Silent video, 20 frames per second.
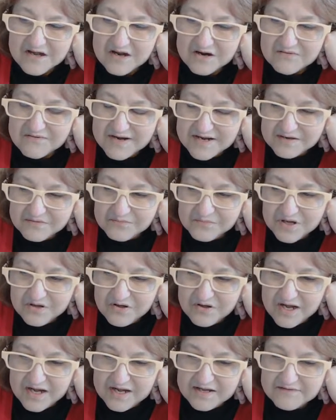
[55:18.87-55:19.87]
All right,
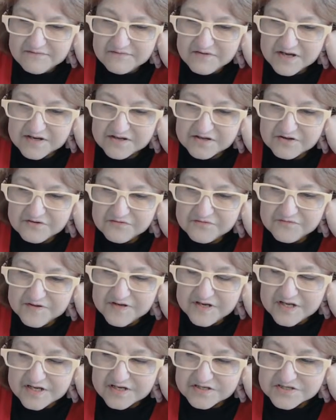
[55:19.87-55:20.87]
well, I have got to go
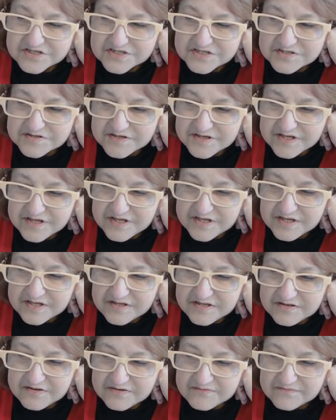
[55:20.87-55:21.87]
finish
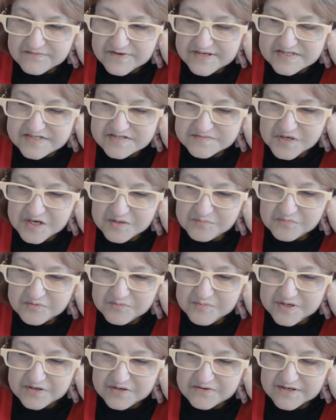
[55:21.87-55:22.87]
the rest of my
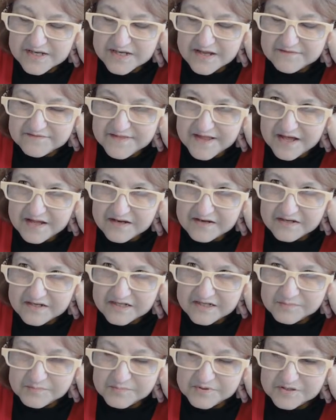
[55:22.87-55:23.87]
premiere and get that
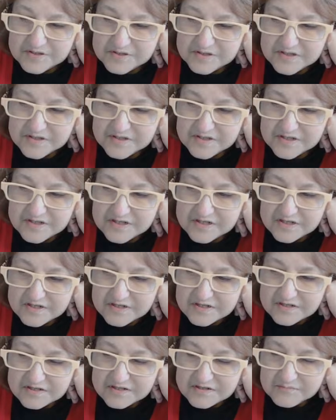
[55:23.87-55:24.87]
up.
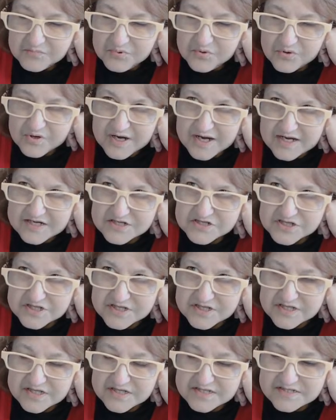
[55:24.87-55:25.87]
Poor
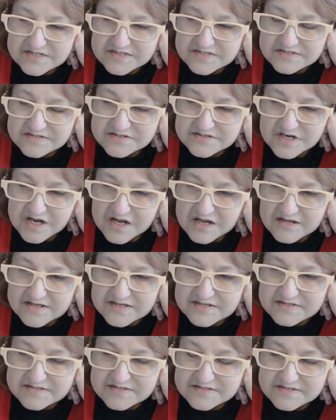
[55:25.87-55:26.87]
Ashley is
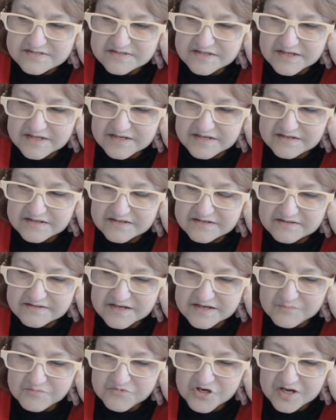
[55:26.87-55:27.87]
like,
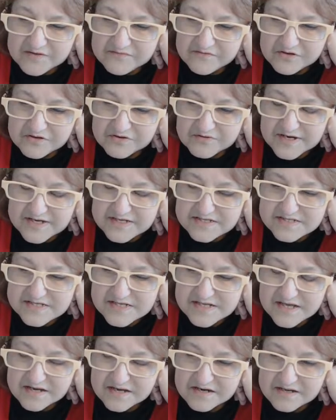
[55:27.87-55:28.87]
I'm driving her
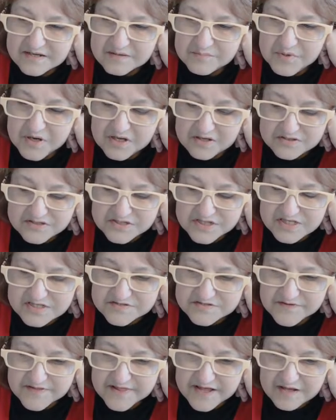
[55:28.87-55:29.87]
crazy, and I
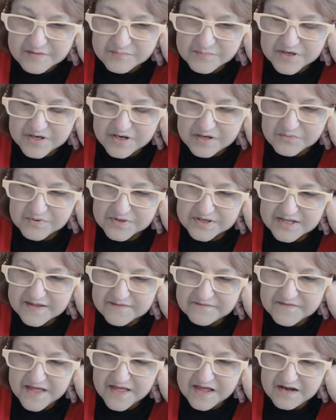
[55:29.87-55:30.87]
apologize for that, but I want to
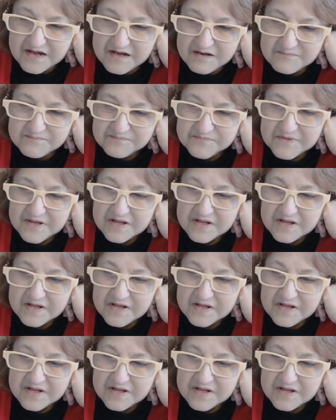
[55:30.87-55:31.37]
get that up.